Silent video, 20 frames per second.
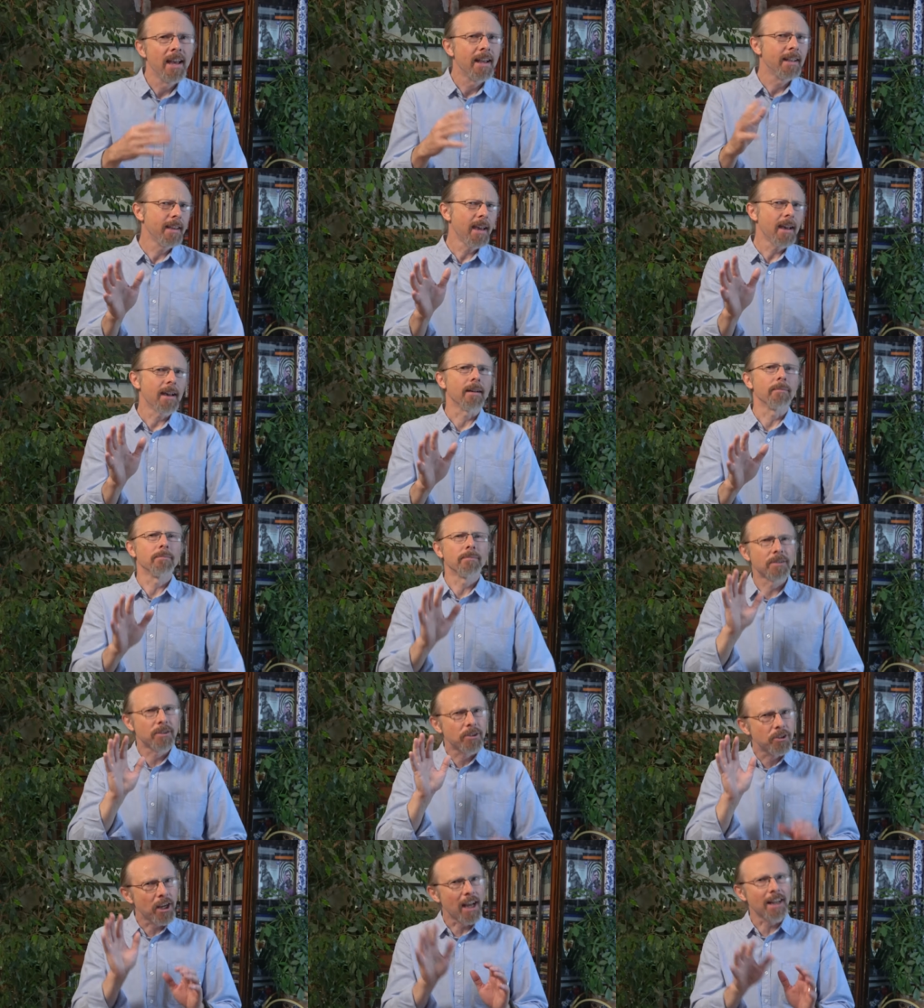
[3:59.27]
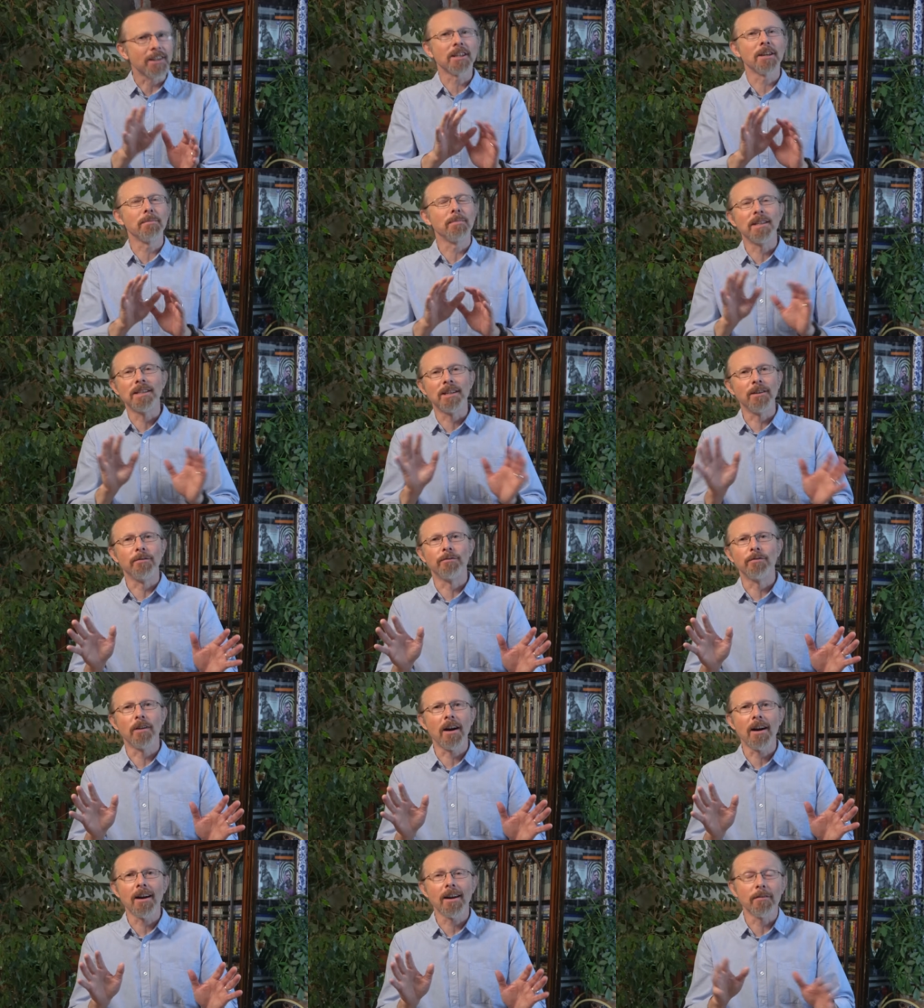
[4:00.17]
Yeah, ChatGPT
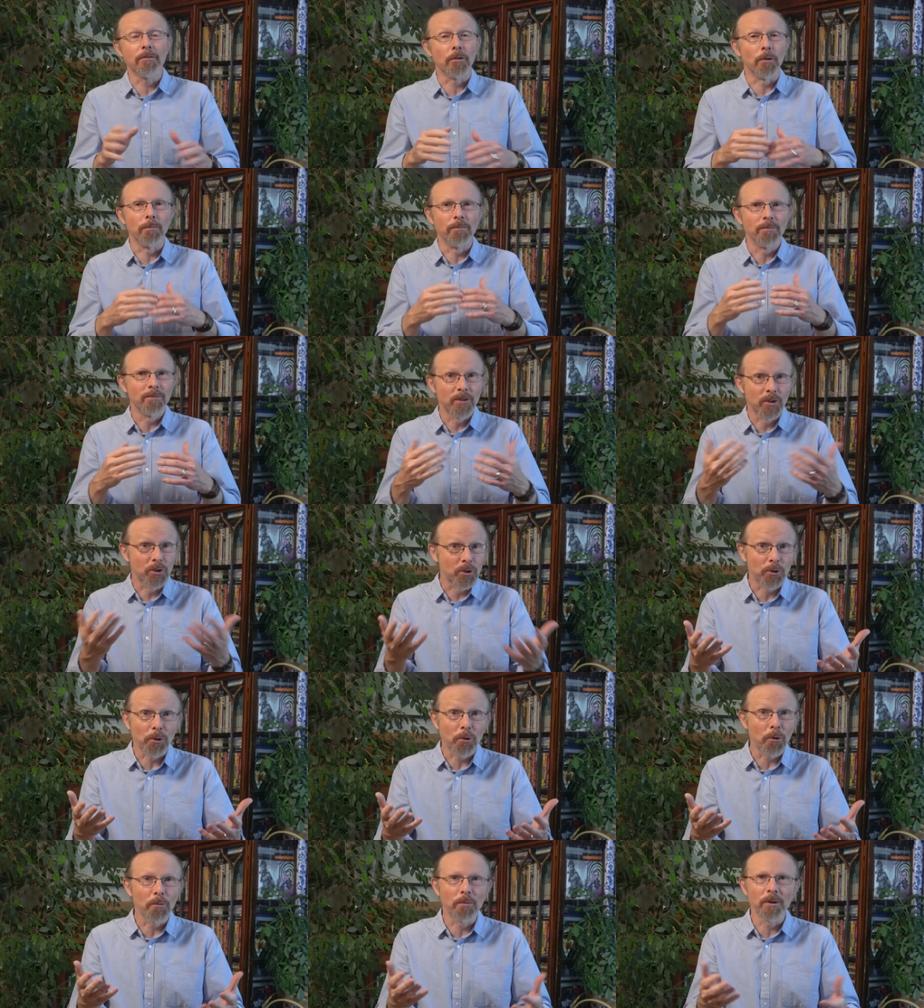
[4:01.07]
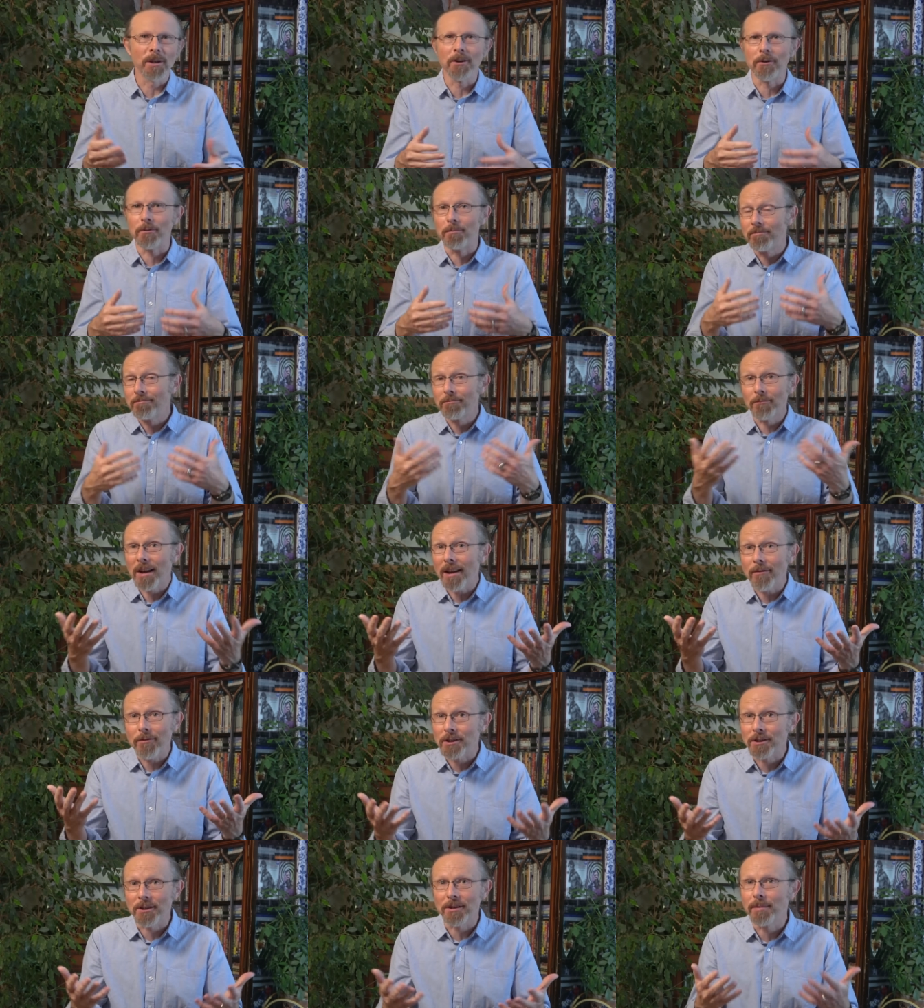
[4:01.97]
5 or Strawberry or
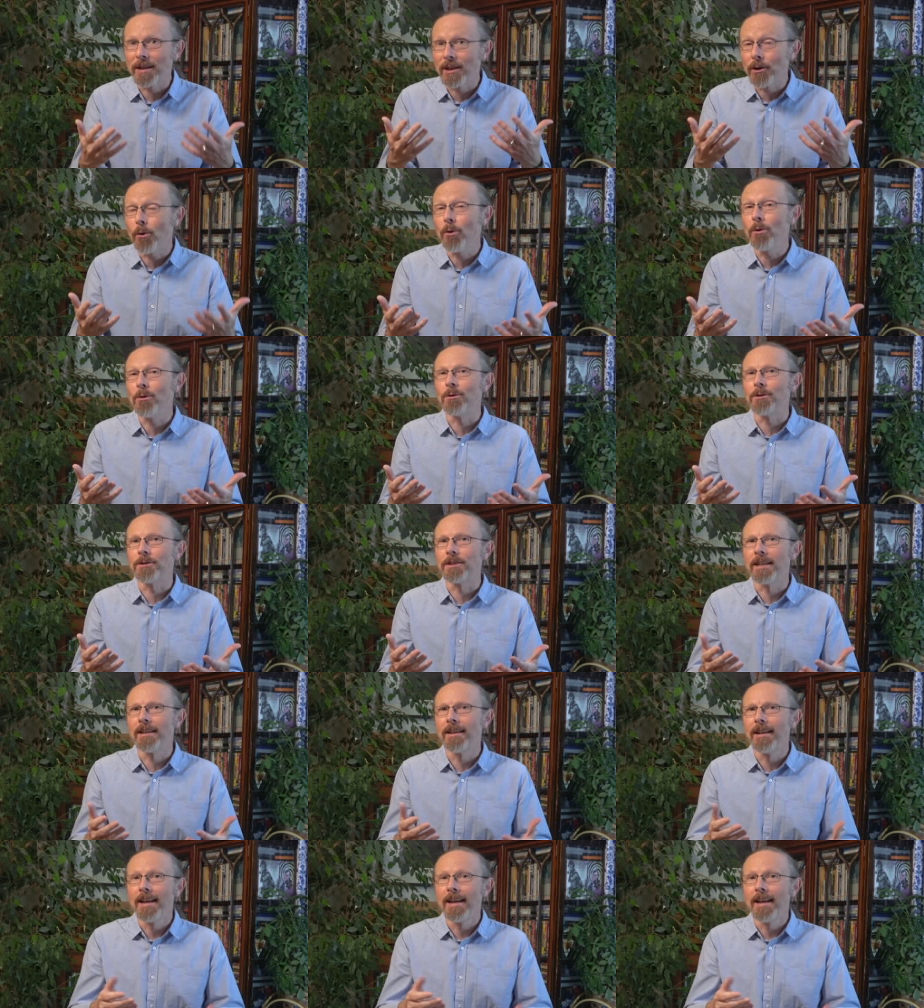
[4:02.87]
whatever it's going to be called